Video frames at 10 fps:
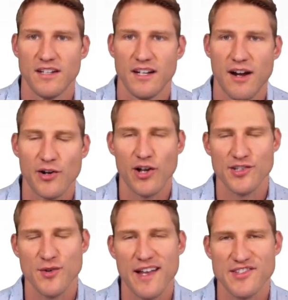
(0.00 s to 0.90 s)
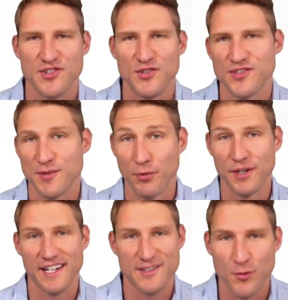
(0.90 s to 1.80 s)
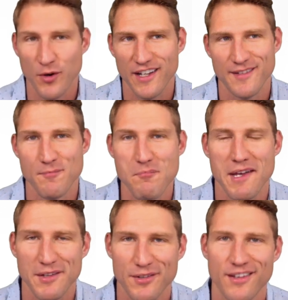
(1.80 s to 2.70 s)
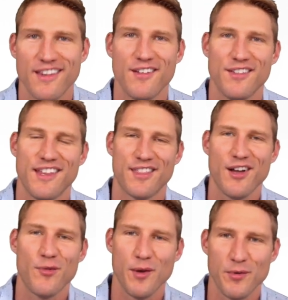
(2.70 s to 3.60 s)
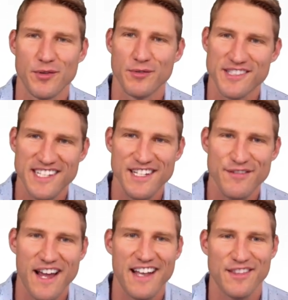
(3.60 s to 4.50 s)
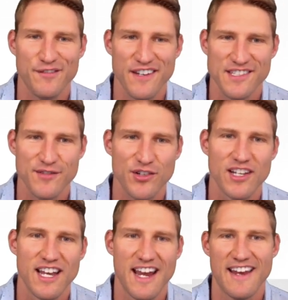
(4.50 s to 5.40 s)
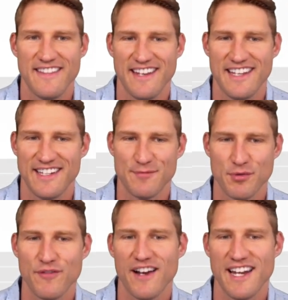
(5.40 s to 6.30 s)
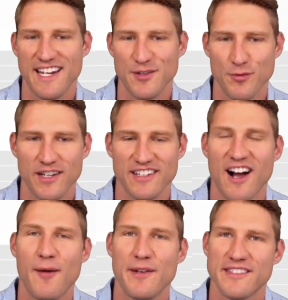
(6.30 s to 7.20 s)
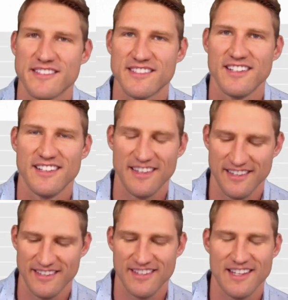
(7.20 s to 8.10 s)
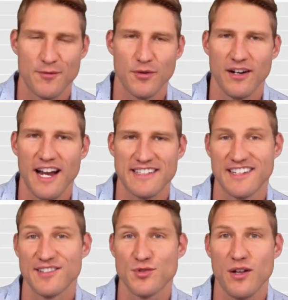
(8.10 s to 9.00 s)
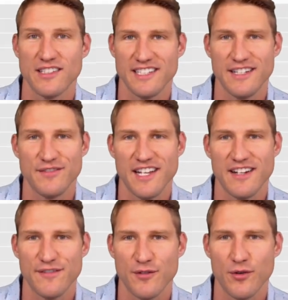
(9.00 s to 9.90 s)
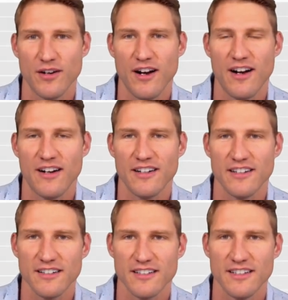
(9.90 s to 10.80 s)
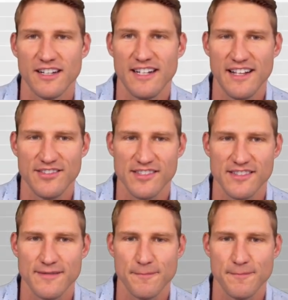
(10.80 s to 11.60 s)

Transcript: I would also ask students to predict what medal they thought we would receive at the festival, and then provide any written comments that were acted as qualitative data for our analysis.